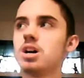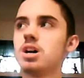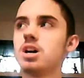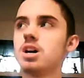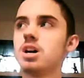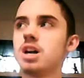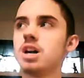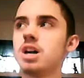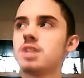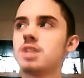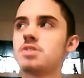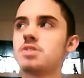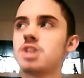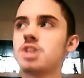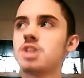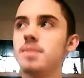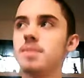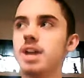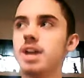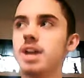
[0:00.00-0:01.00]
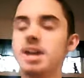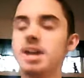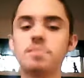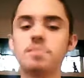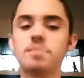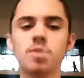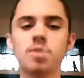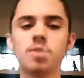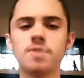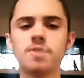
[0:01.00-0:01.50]
an
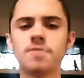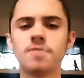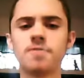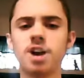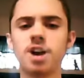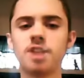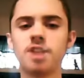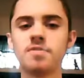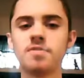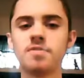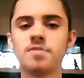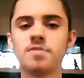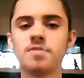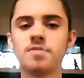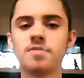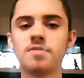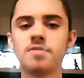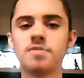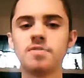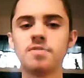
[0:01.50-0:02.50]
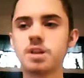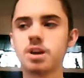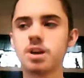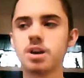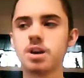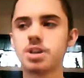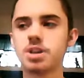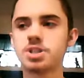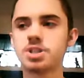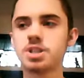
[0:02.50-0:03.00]
8.5
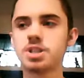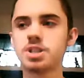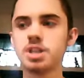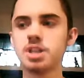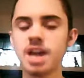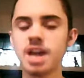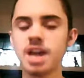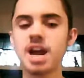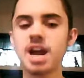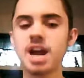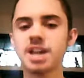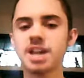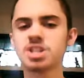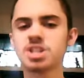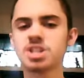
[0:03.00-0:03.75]
because, yeah, it's a